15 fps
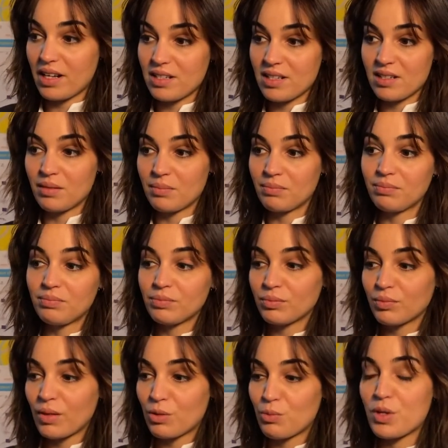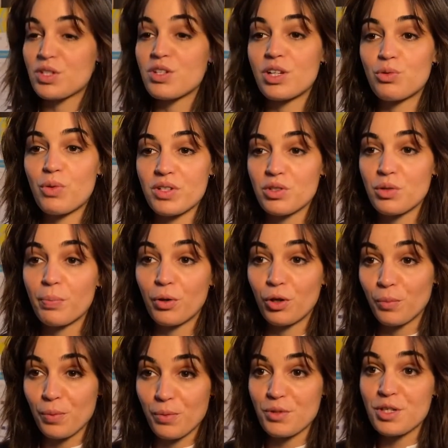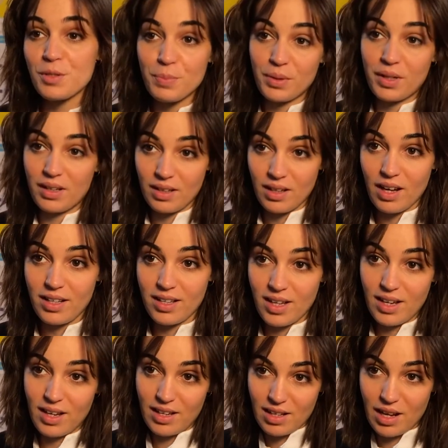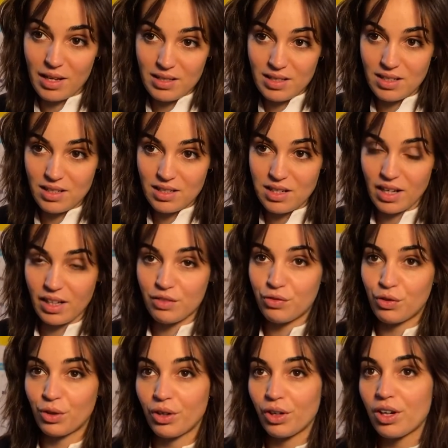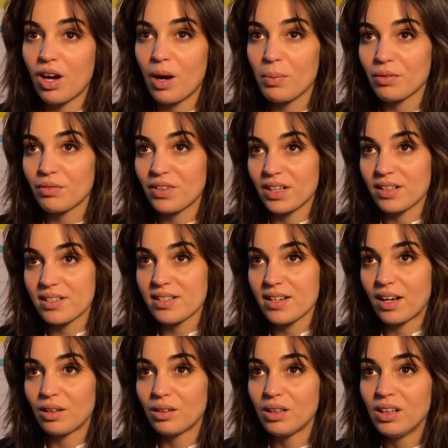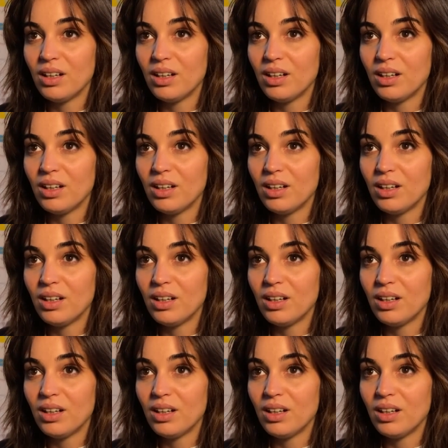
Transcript: I didn't was it wasn't a purpose, but uh, yeah, I did it like for a couple of years now.